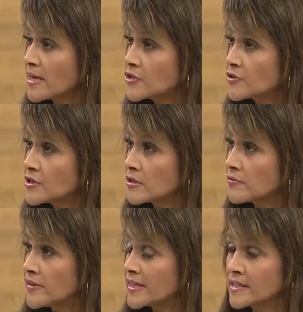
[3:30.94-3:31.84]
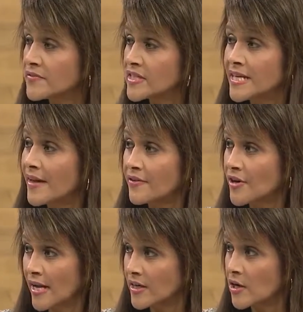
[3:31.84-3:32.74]
make sure it's a good fit, because if it's not,
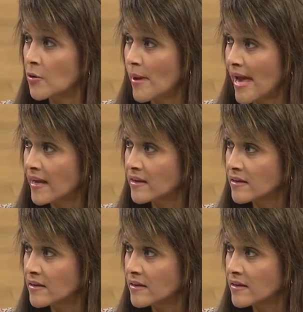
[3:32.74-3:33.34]
they're not going to go back.